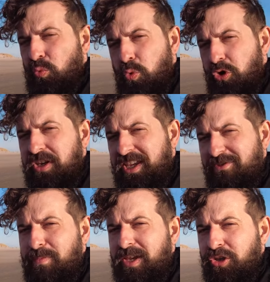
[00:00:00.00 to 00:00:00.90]
just wouldn't
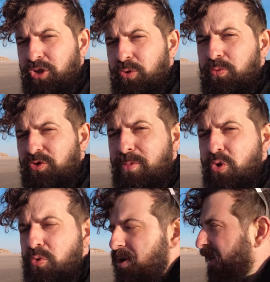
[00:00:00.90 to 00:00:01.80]
give me a huge
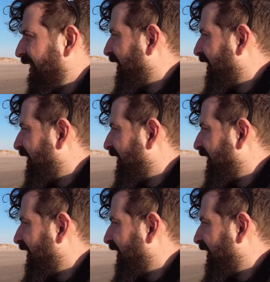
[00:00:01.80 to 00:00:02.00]
moon.